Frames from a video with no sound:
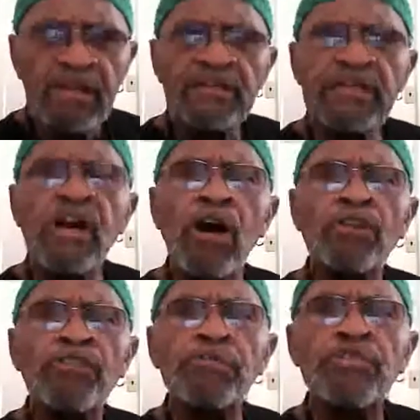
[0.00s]
They hung
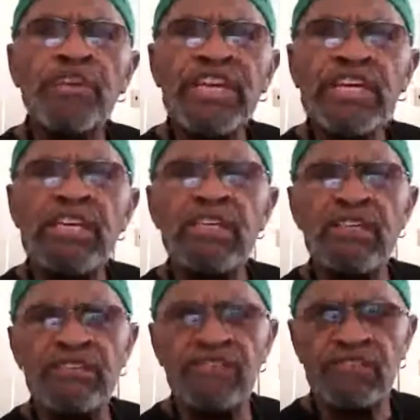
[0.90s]
us from
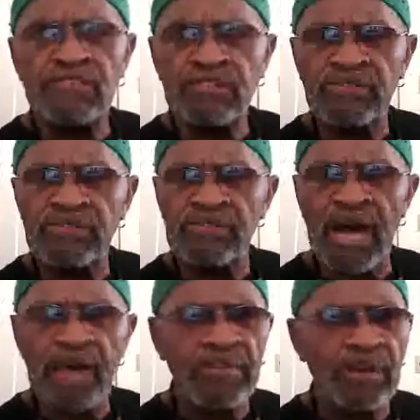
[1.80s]
trees,
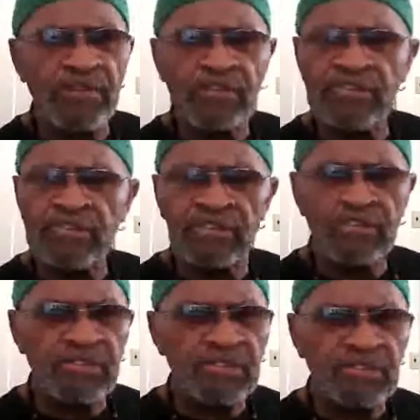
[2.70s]
my brothers and
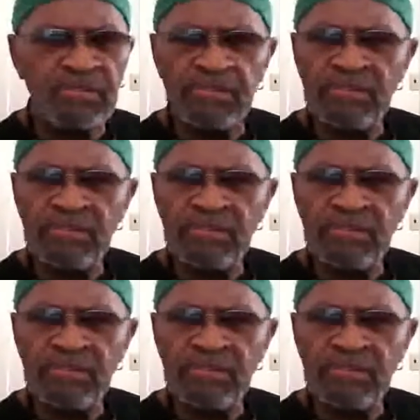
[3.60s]
sisters.